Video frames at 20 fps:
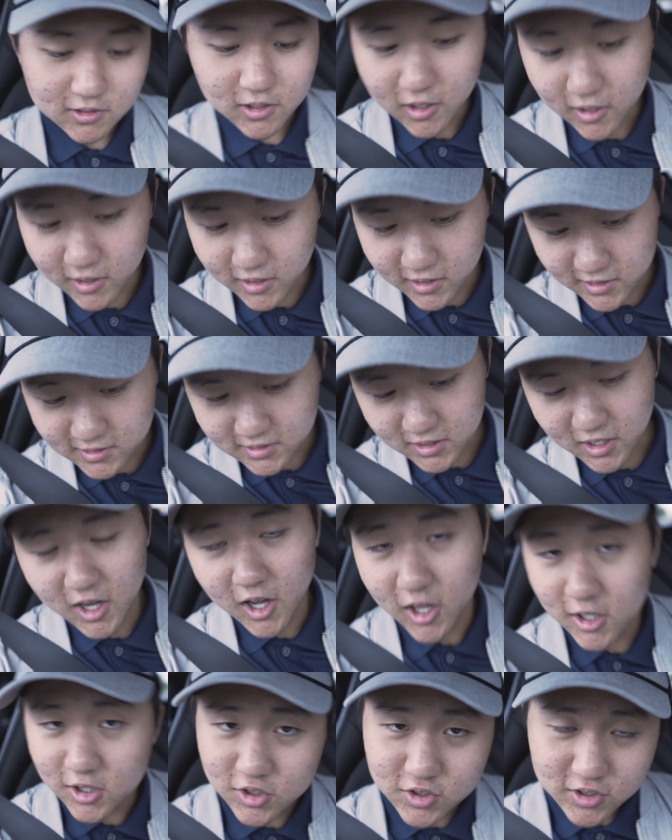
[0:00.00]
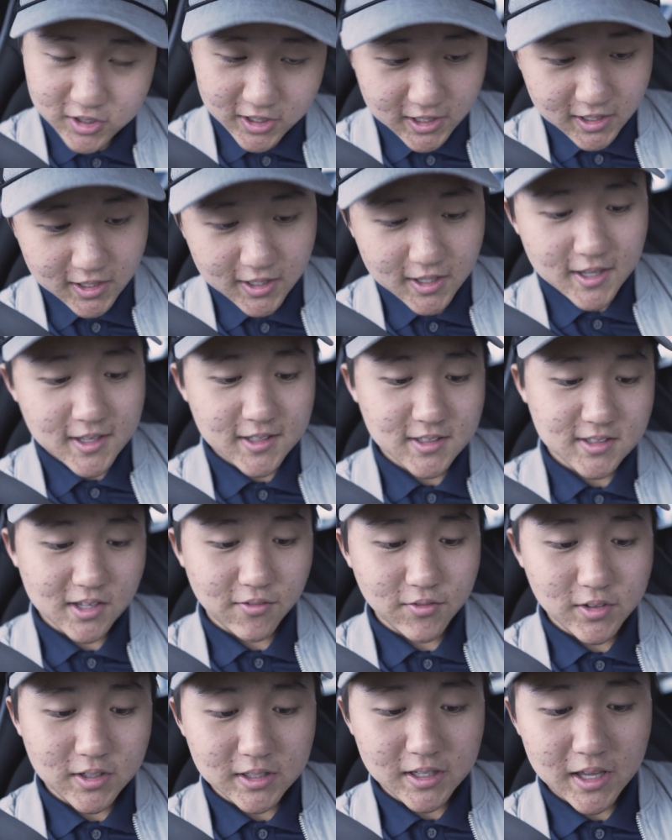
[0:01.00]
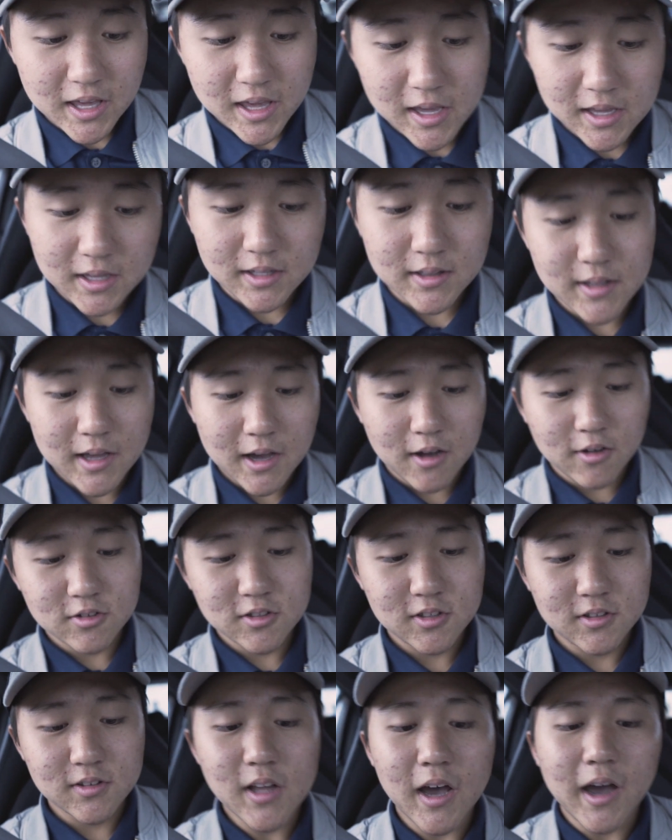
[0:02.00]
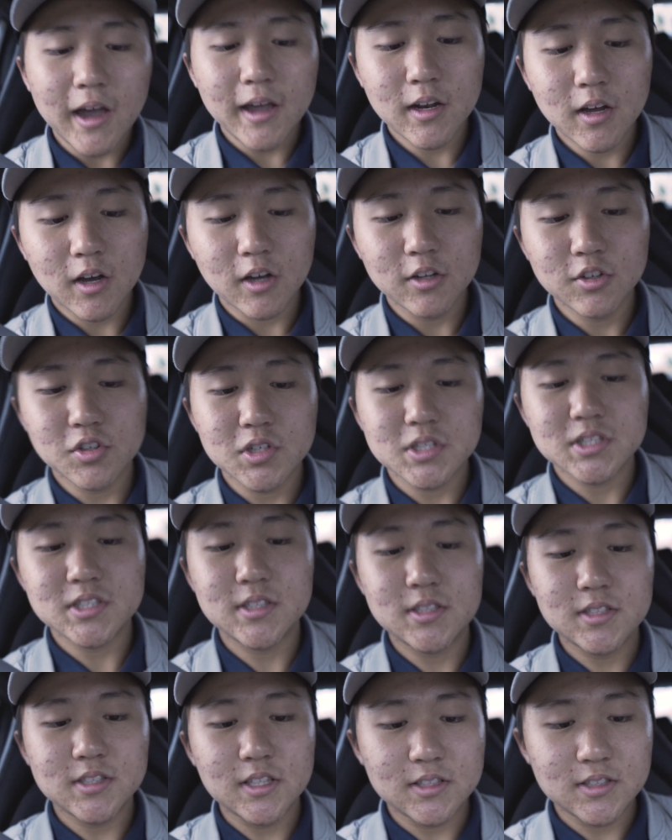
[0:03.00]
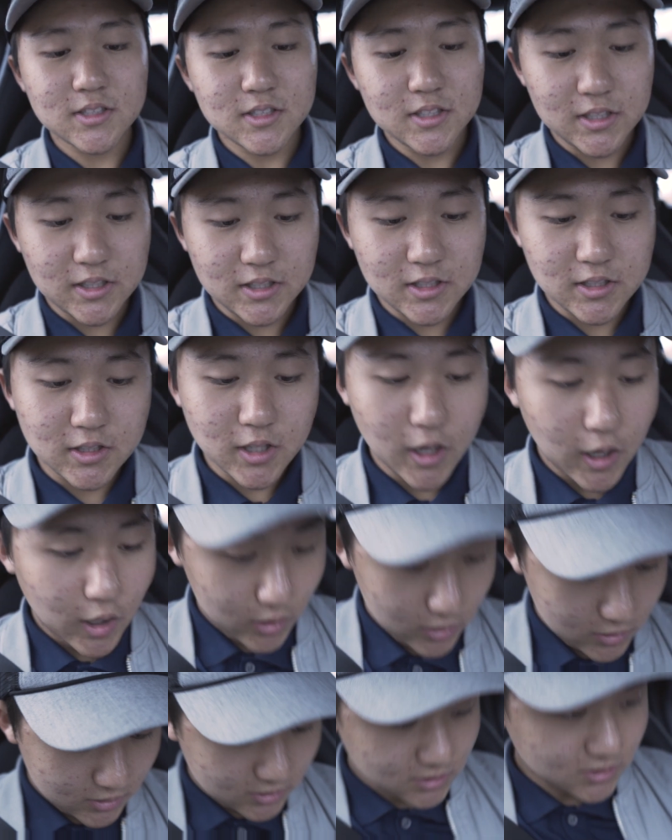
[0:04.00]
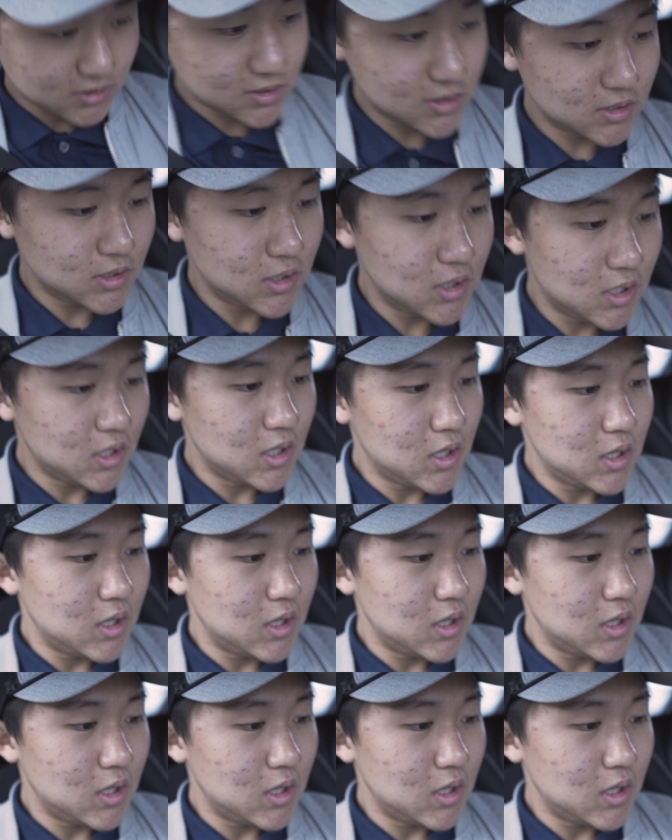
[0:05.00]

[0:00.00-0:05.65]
car is $178,960.